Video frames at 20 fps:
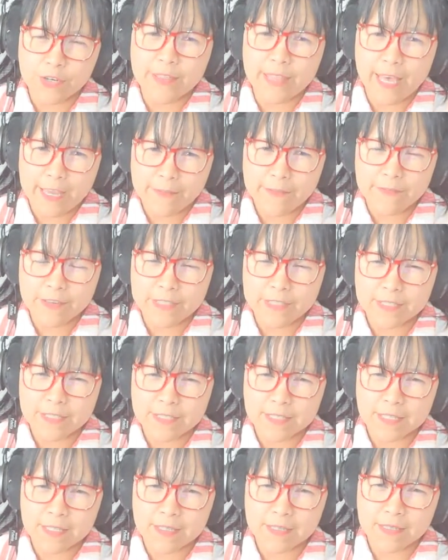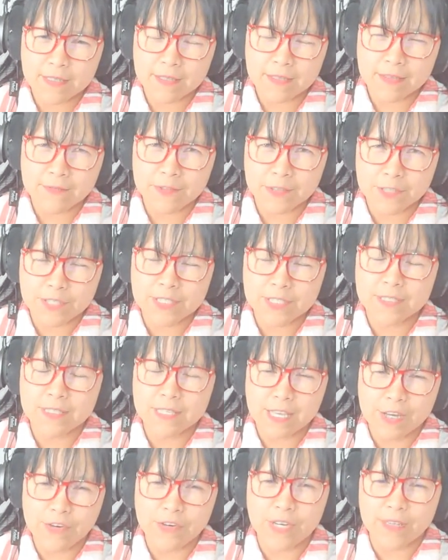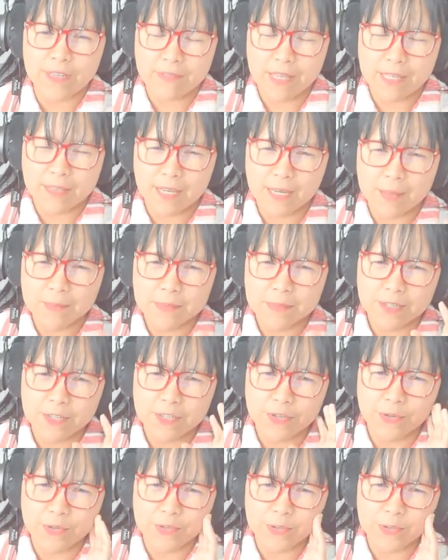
life as first year in Vietnam? Are you going